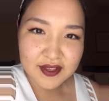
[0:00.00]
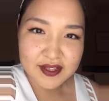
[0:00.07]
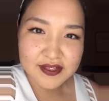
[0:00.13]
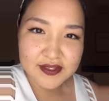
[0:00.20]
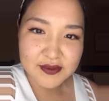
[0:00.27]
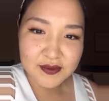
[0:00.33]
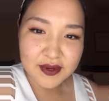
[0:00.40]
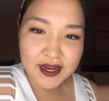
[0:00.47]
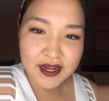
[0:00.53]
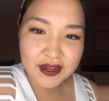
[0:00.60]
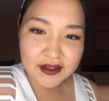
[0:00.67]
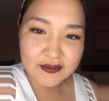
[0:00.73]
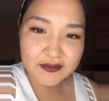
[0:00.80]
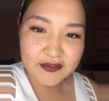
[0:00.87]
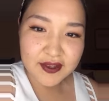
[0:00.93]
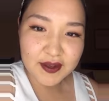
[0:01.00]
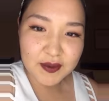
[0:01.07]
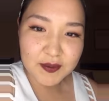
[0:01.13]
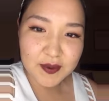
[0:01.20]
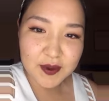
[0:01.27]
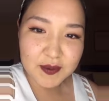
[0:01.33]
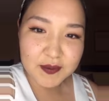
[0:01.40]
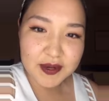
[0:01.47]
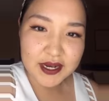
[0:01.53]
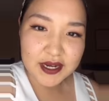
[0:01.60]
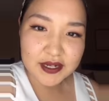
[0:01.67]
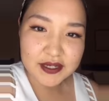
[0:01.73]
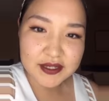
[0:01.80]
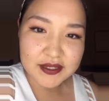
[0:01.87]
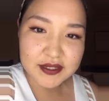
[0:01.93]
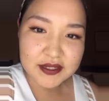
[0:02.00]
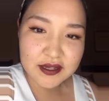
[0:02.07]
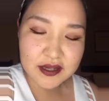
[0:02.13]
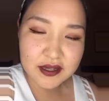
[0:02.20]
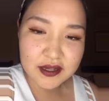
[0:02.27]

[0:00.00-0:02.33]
Just waiting a few more minutes.